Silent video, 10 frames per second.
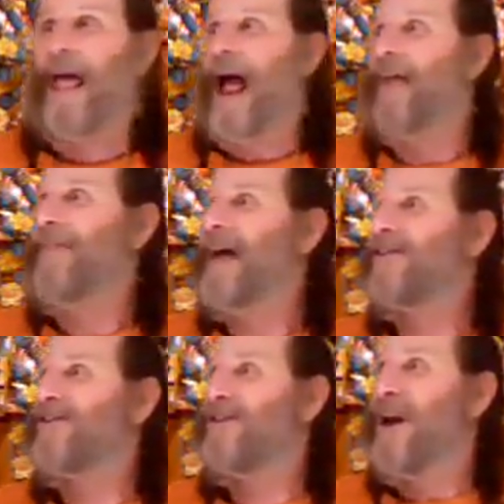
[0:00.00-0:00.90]
And
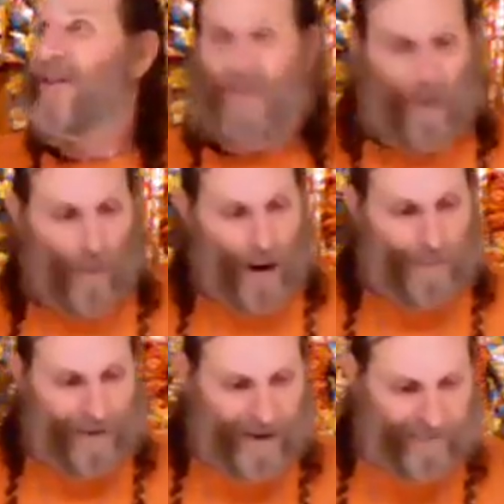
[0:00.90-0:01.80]
that's the
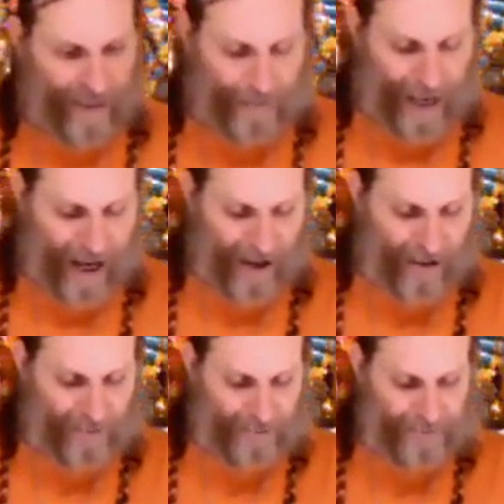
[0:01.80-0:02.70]
weapon of the
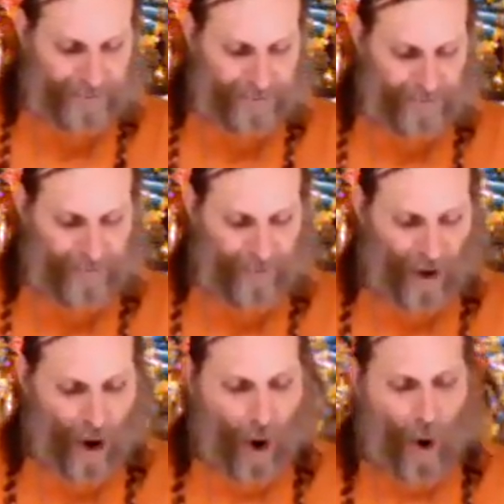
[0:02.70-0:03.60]
bell.
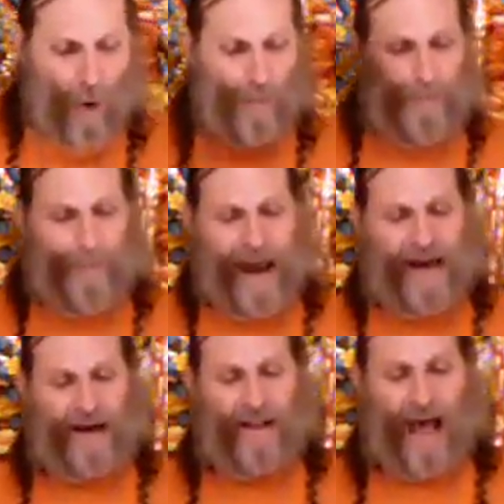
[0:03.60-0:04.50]
Om
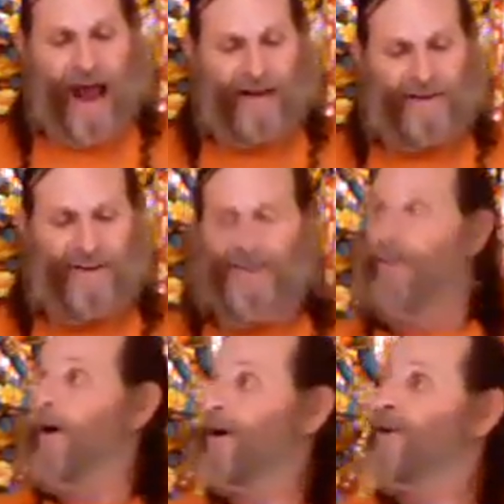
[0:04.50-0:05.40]
battle axe,
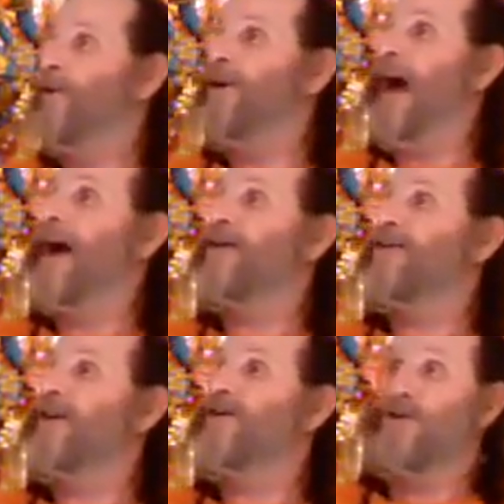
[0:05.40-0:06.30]
you are good
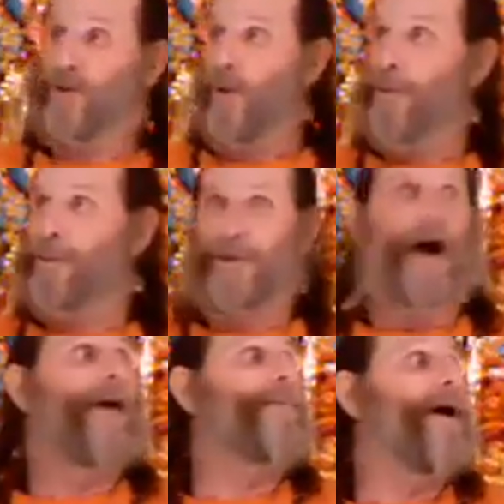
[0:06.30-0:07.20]
actions. Shuv
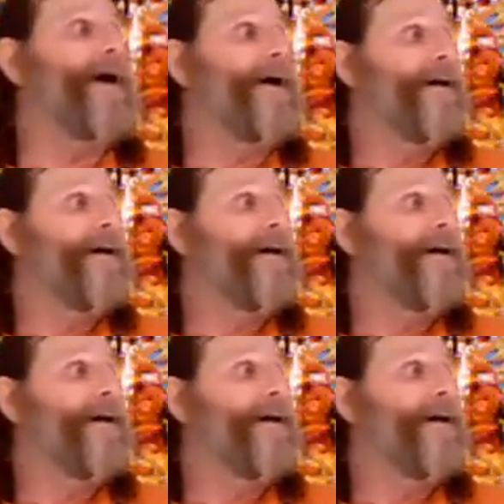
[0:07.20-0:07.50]
karma.